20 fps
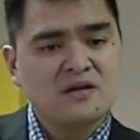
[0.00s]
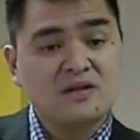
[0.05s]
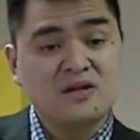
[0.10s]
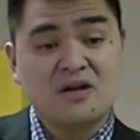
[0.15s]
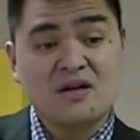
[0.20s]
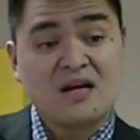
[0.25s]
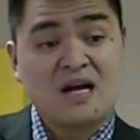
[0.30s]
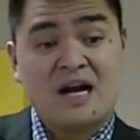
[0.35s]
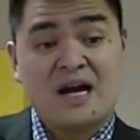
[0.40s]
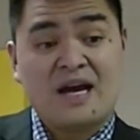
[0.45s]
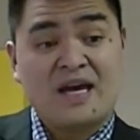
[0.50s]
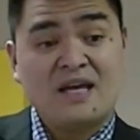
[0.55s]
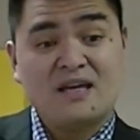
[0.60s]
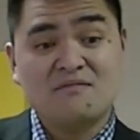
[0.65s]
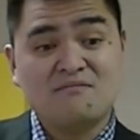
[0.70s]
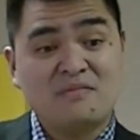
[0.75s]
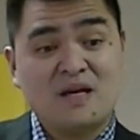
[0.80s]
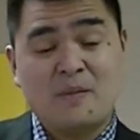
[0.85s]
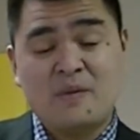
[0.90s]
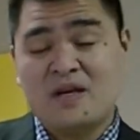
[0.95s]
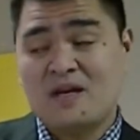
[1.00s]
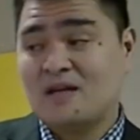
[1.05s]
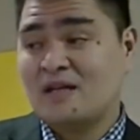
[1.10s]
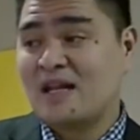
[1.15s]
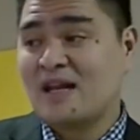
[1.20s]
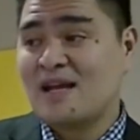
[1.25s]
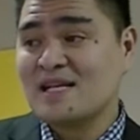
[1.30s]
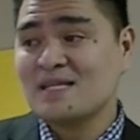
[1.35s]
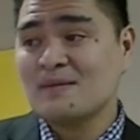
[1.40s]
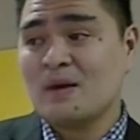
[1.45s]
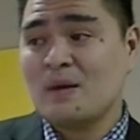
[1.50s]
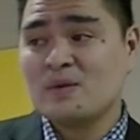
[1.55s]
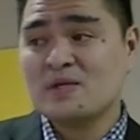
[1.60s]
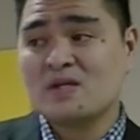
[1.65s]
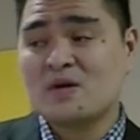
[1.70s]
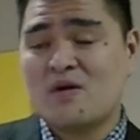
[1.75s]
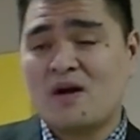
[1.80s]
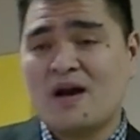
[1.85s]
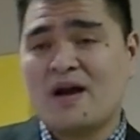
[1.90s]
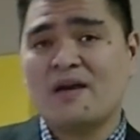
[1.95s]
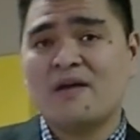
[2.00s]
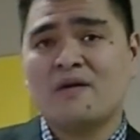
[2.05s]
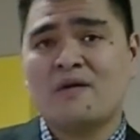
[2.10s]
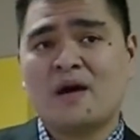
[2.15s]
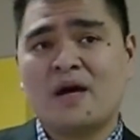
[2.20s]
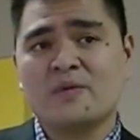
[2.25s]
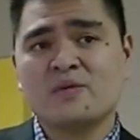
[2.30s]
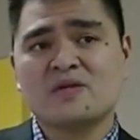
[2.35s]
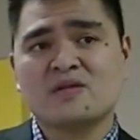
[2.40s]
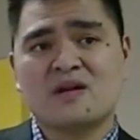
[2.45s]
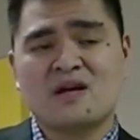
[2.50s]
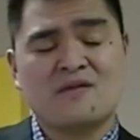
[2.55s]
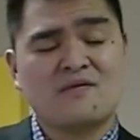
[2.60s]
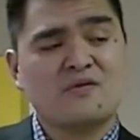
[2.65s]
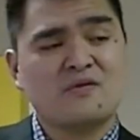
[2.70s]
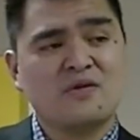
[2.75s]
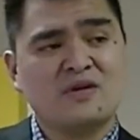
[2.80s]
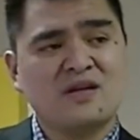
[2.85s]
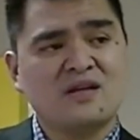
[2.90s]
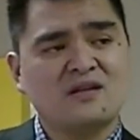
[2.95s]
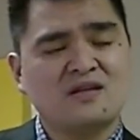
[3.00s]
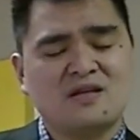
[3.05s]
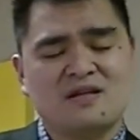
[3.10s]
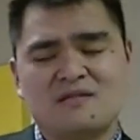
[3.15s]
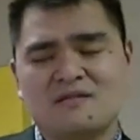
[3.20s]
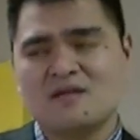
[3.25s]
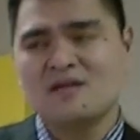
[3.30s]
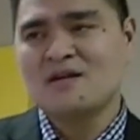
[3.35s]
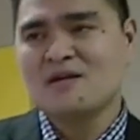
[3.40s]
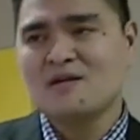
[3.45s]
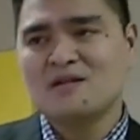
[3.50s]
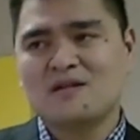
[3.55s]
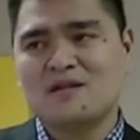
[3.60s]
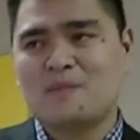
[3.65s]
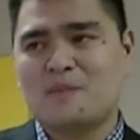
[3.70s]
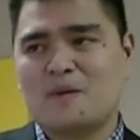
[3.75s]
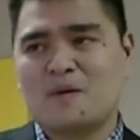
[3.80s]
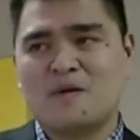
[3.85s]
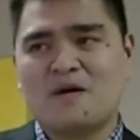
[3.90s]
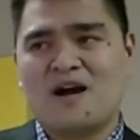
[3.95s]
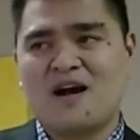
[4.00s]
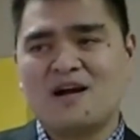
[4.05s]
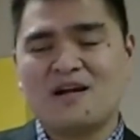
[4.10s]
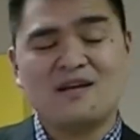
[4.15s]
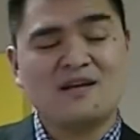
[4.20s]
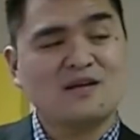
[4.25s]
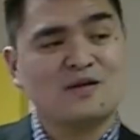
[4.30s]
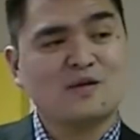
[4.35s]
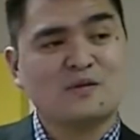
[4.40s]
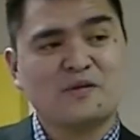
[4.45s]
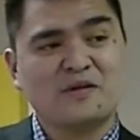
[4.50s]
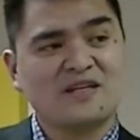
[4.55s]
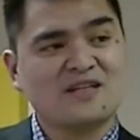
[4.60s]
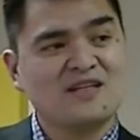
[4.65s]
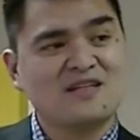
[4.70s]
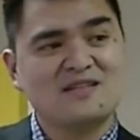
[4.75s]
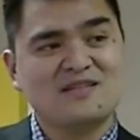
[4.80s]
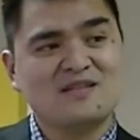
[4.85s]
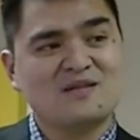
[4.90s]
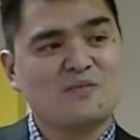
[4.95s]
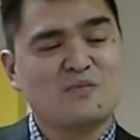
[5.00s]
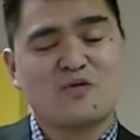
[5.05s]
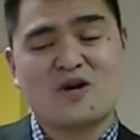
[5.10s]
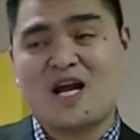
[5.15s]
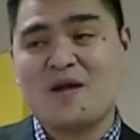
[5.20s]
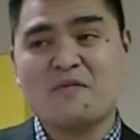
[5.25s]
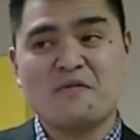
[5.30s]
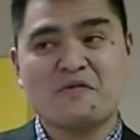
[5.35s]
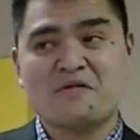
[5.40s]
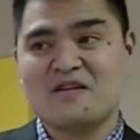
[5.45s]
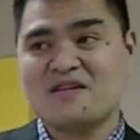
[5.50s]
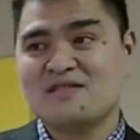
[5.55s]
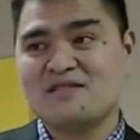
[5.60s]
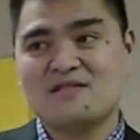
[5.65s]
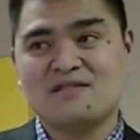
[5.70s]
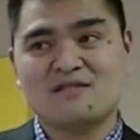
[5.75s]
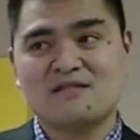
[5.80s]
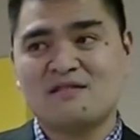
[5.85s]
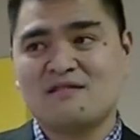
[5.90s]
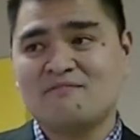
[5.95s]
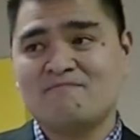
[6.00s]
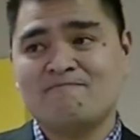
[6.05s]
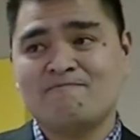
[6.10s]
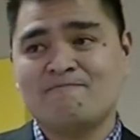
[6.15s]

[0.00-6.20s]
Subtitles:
Look, I mean, the last time I was in Ohio, I was covering the Barack-Hillary Clinton primary season.